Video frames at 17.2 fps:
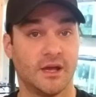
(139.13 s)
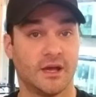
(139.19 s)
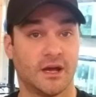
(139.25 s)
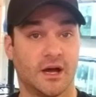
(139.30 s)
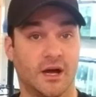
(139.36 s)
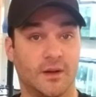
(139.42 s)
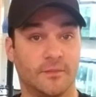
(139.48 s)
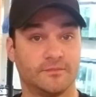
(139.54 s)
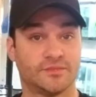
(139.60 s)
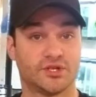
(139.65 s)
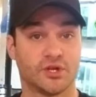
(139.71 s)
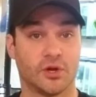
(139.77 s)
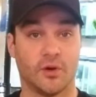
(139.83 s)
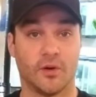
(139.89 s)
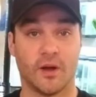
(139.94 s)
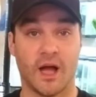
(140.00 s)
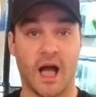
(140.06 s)
Um,
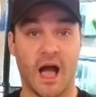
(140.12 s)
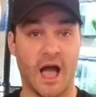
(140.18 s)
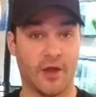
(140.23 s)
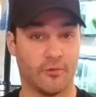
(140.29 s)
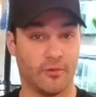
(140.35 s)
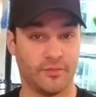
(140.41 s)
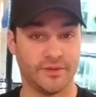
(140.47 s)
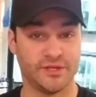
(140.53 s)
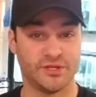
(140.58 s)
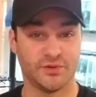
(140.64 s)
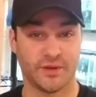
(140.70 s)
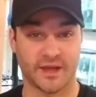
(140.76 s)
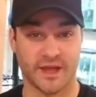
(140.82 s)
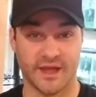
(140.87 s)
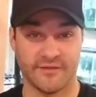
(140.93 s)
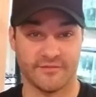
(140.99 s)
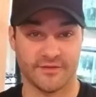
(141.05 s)
so I will be
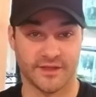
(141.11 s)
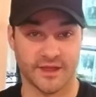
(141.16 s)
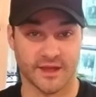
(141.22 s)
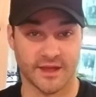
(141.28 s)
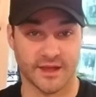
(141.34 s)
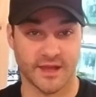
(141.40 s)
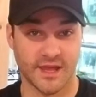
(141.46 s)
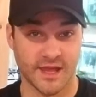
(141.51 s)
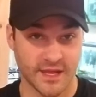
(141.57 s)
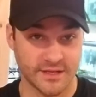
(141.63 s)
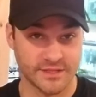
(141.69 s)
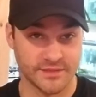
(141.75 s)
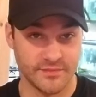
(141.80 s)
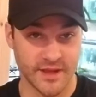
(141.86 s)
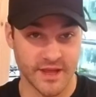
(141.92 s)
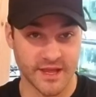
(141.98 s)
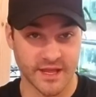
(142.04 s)
doing everything I can to
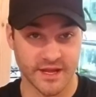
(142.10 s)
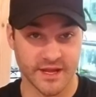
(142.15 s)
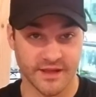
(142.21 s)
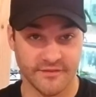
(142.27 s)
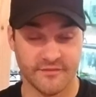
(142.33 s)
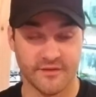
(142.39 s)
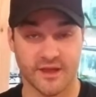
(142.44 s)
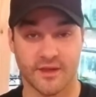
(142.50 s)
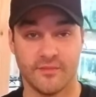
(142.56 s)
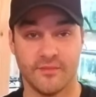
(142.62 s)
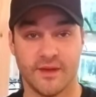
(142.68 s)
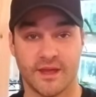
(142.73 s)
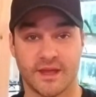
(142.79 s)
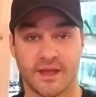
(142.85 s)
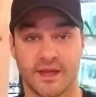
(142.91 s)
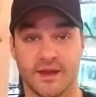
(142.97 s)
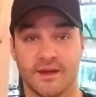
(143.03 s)
make it if I can
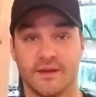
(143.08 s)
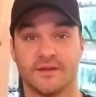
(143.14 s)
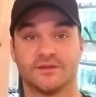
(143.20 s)
make it.